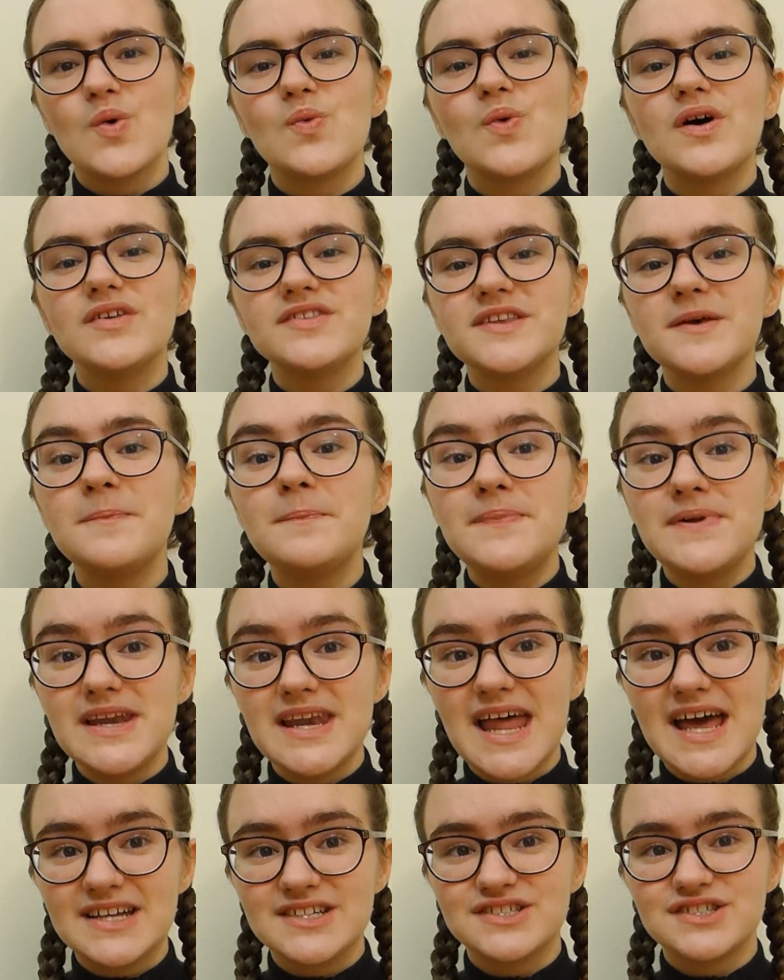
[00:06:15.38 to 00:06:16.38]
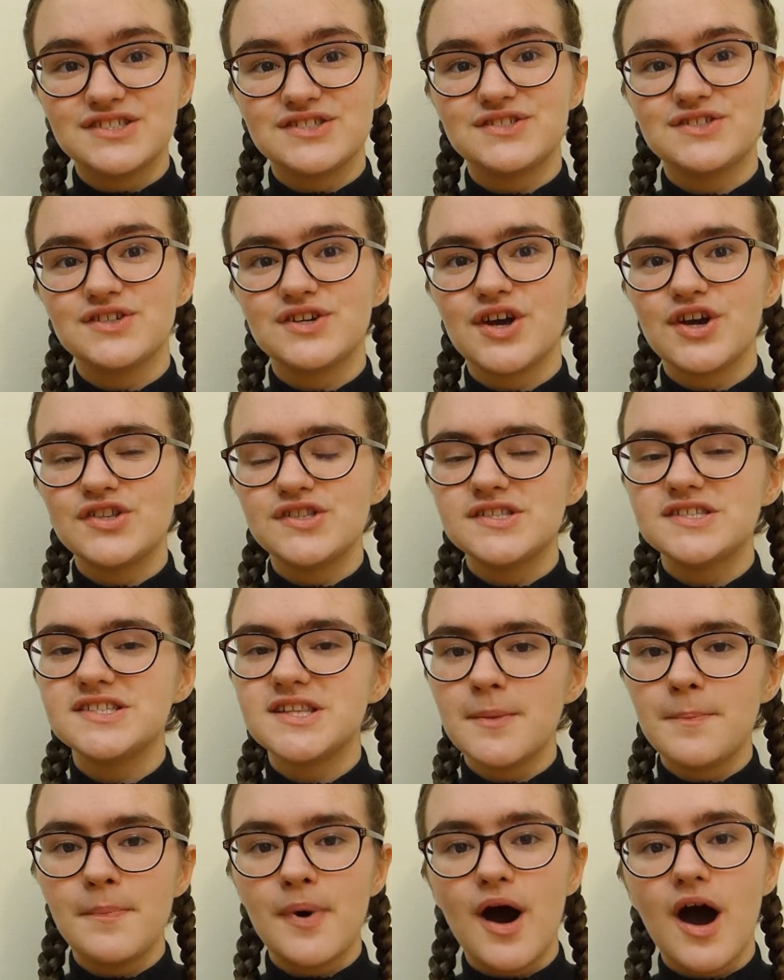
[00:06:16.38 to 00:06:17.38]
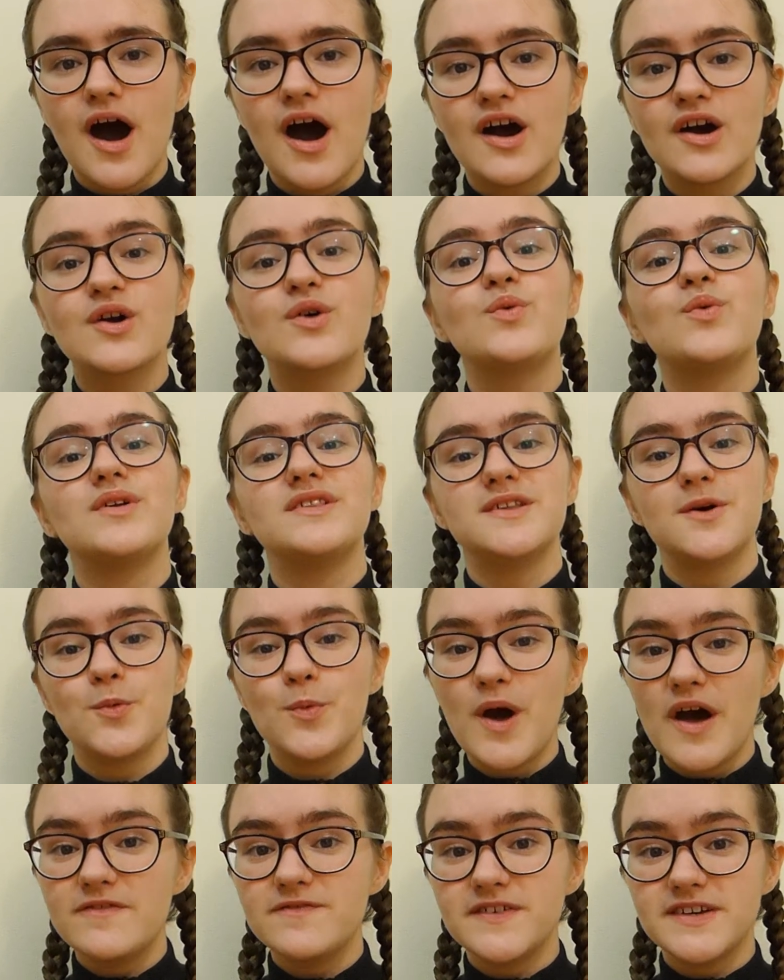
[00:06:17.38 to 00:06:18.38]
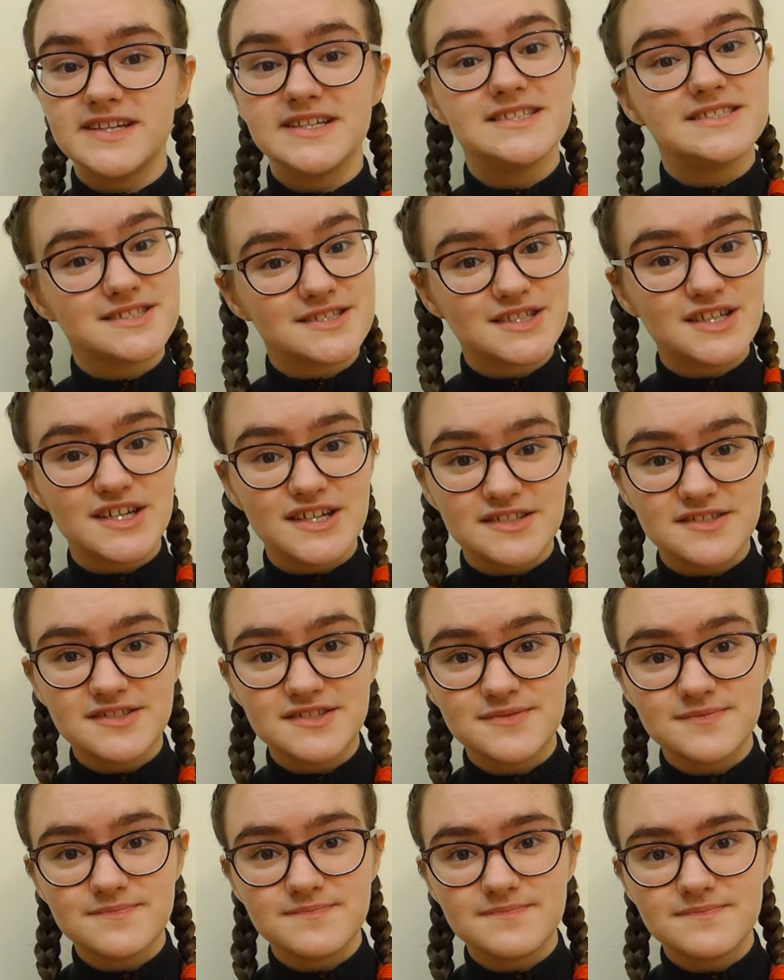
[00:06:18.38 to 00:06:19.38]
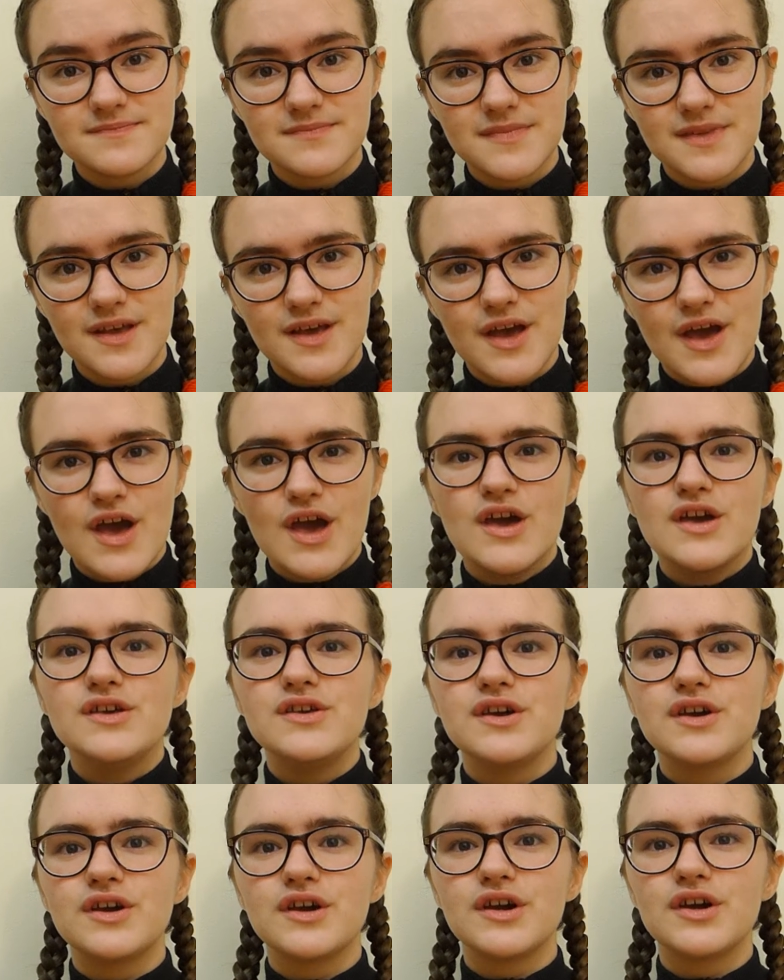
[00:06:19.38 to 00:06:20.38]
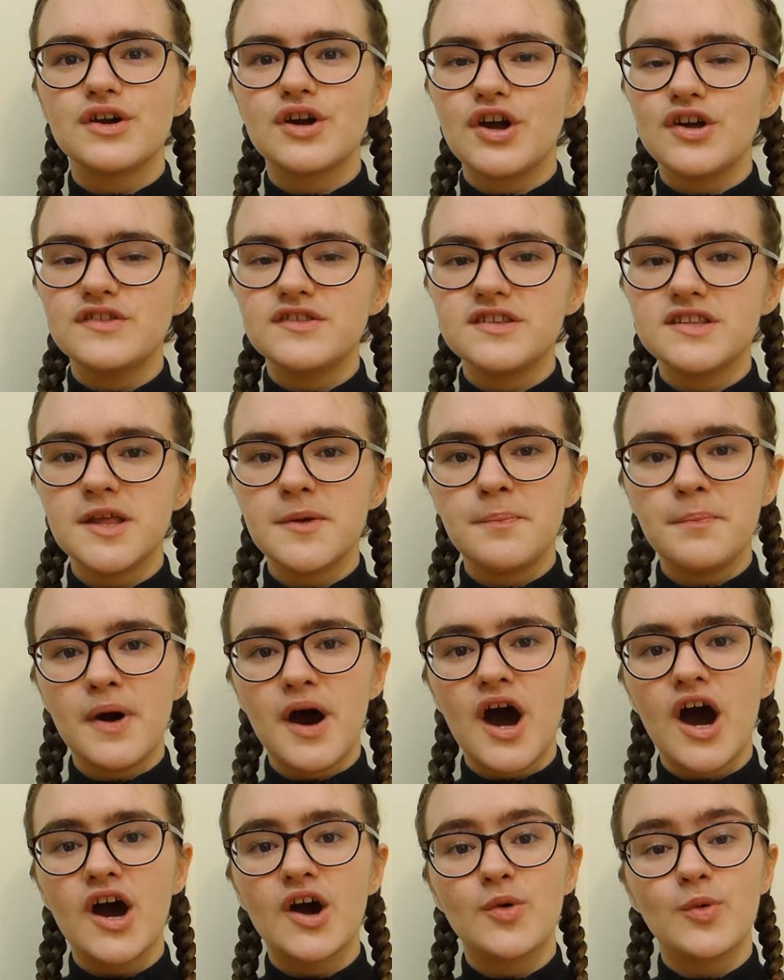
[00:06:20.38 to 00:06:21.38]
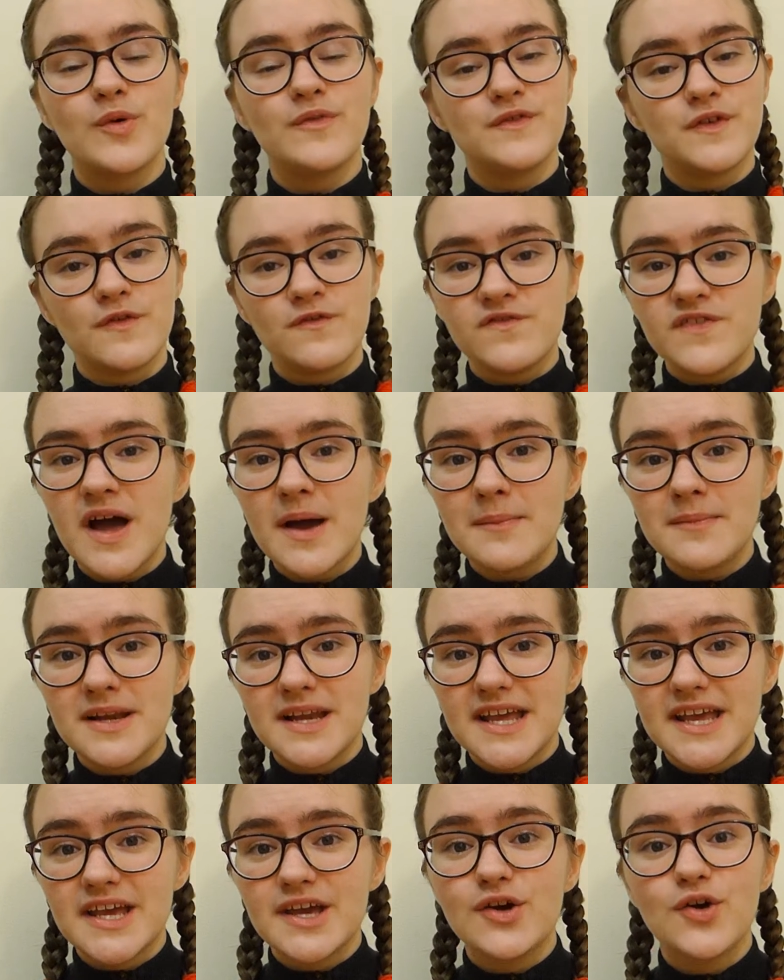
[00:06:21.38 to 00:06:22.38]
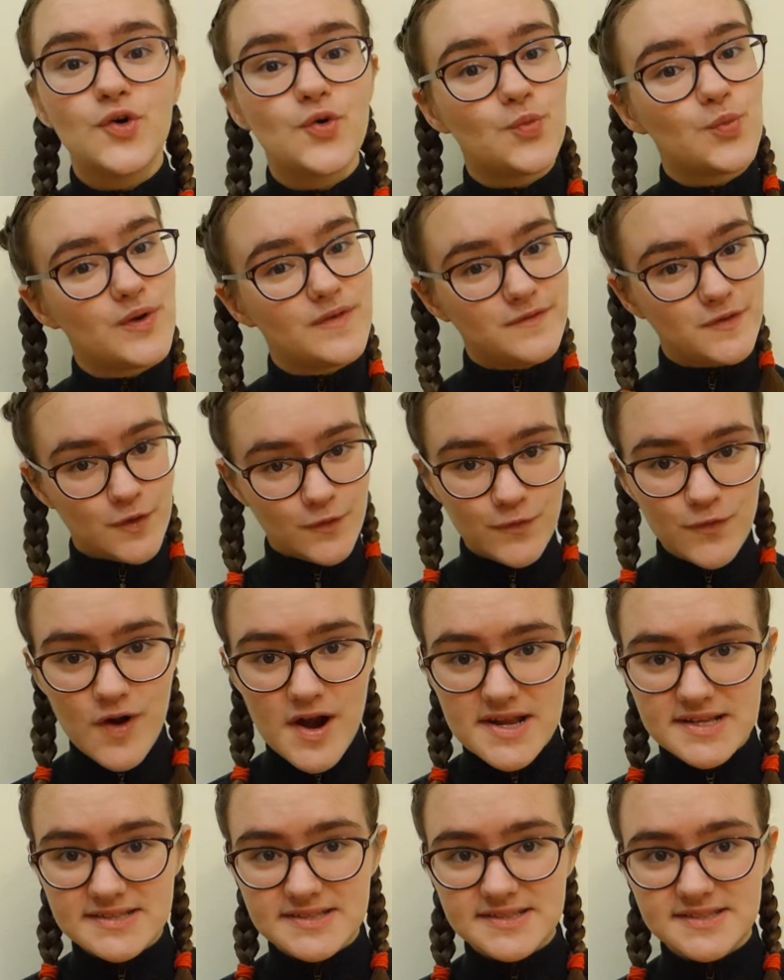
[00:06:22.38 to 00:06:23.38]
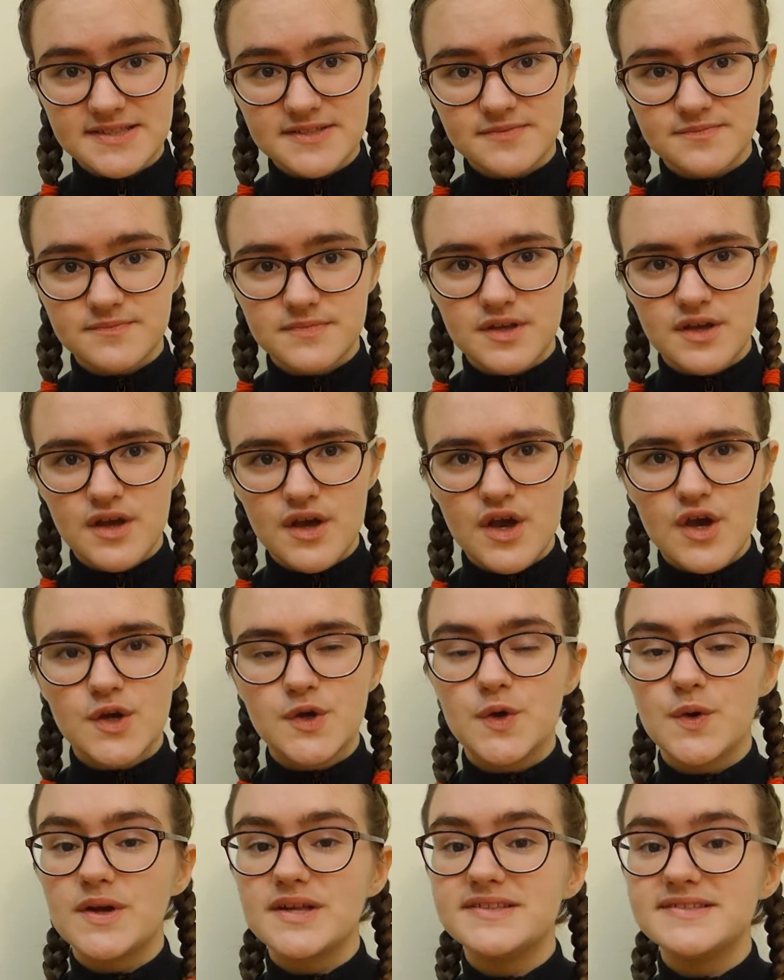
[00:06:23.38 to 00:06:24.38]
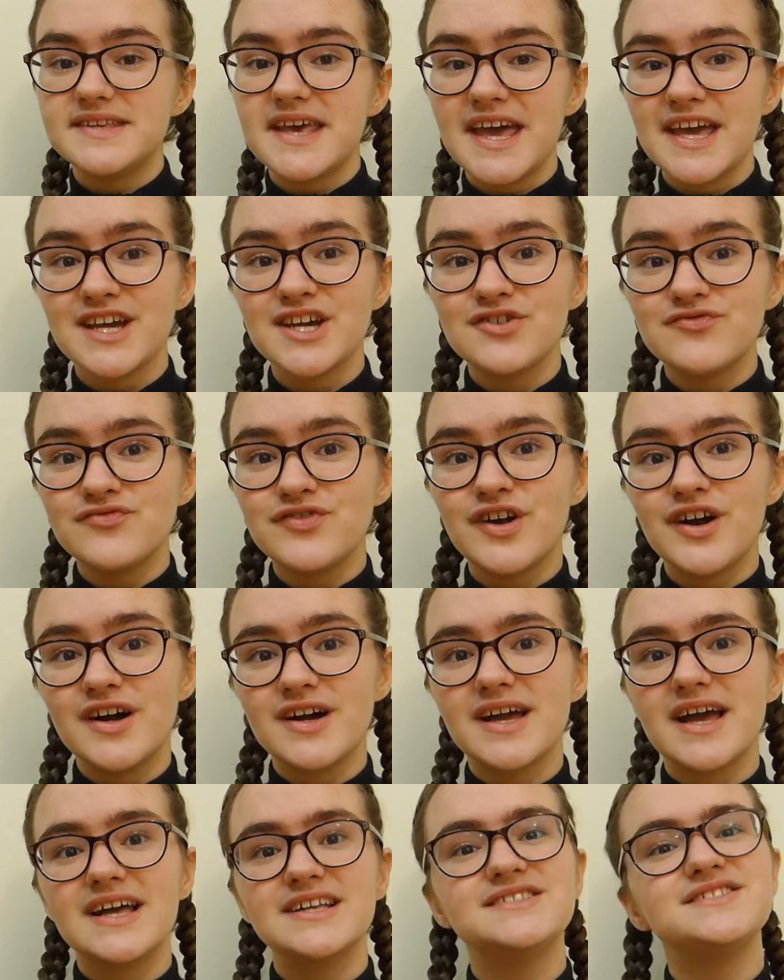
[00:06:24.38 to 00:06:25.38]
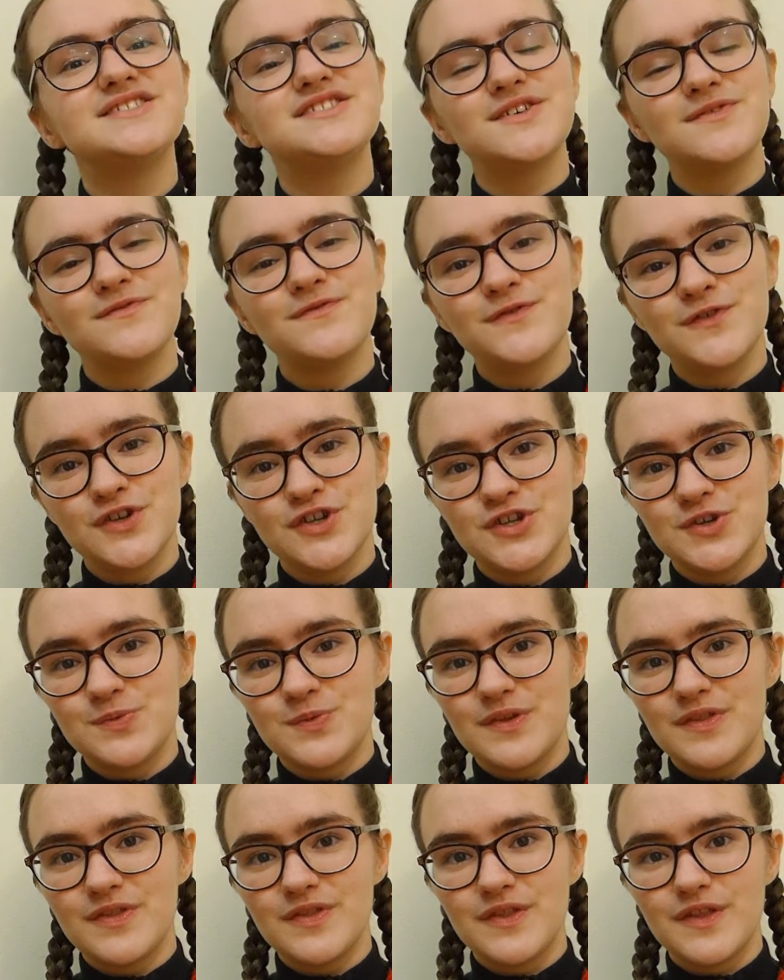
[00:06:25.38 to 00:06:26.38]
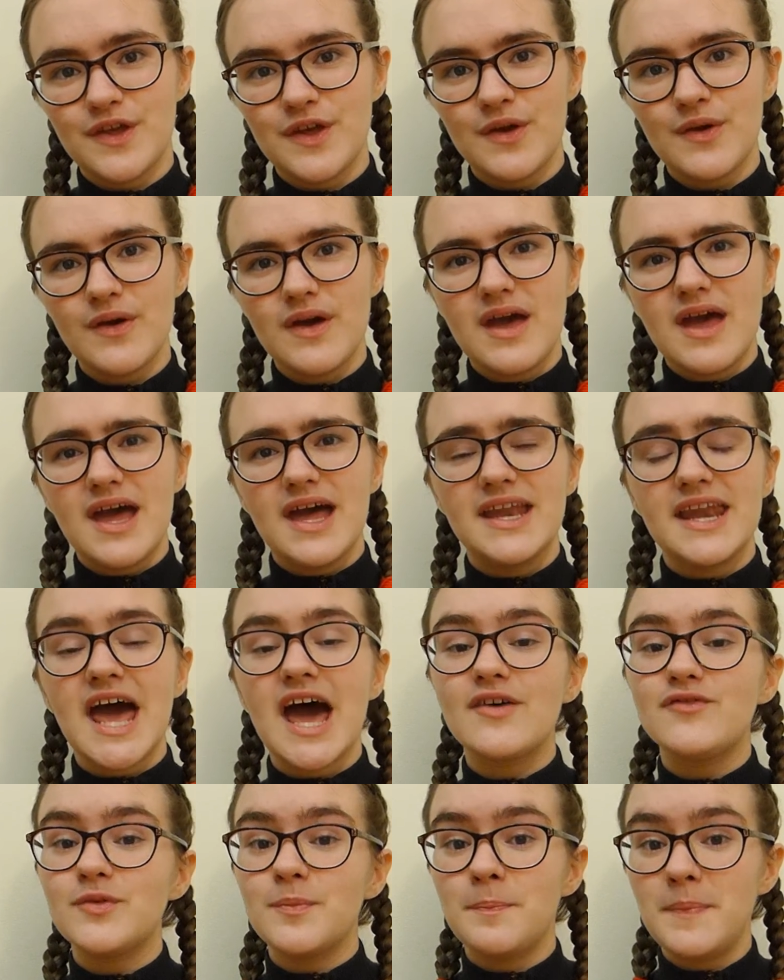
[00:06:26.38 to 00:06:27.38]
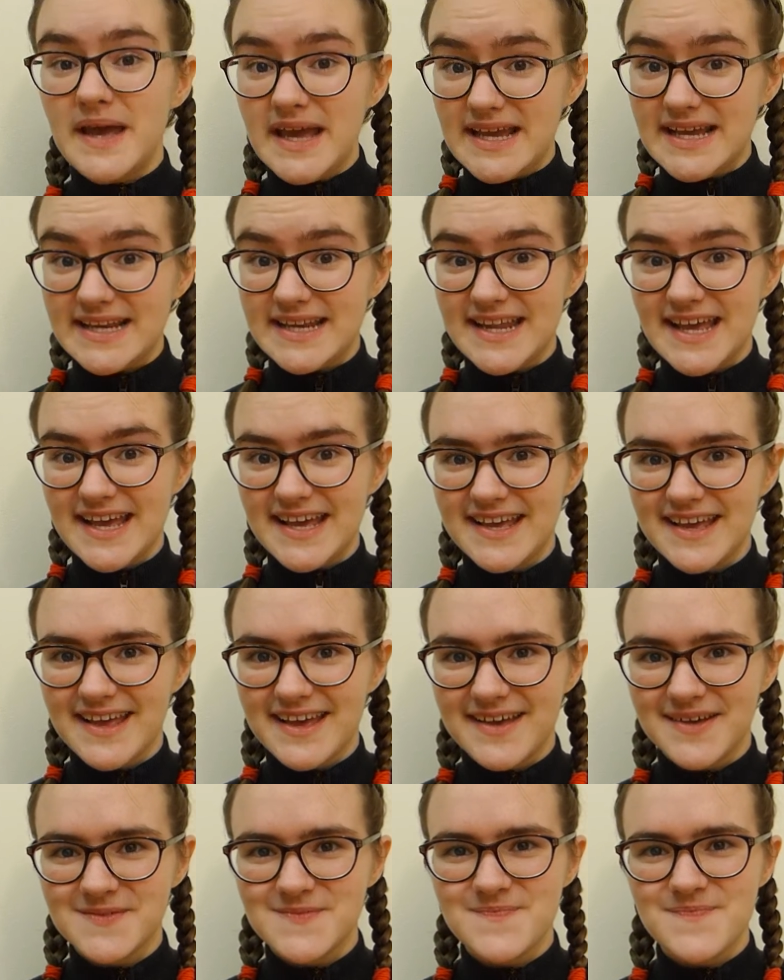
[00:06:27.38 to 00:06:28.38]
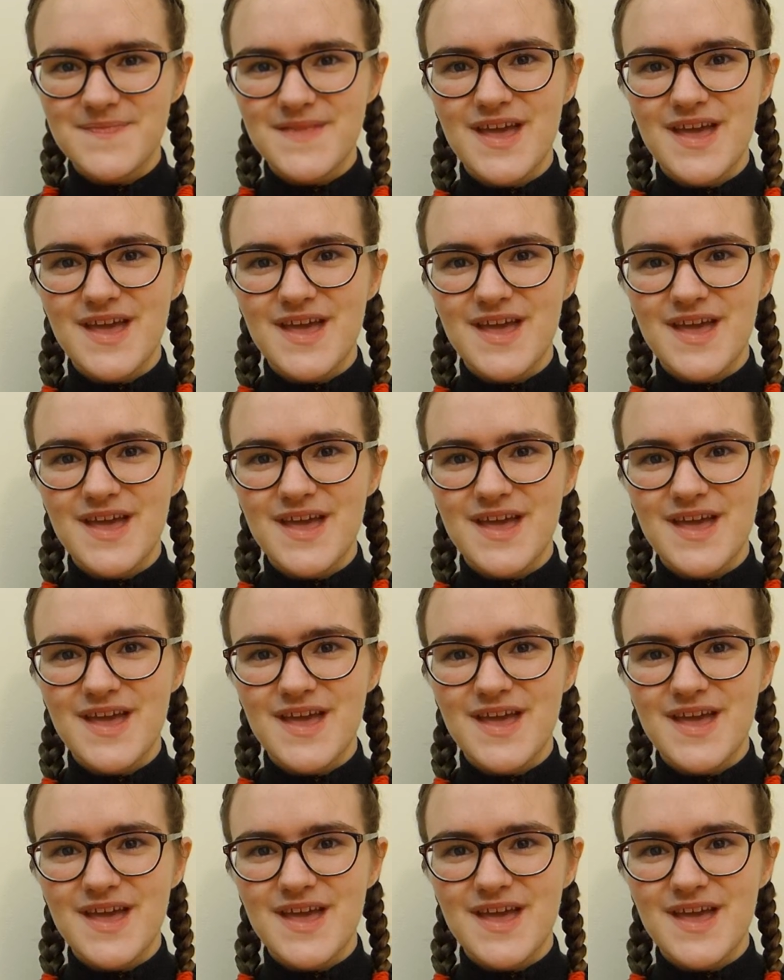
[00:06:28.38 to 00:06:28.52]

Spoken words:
What a pleasure to go to the park when the weather is good. You can go to the park with your family or with your friends. You can take a rug and some food with you and have a picnic.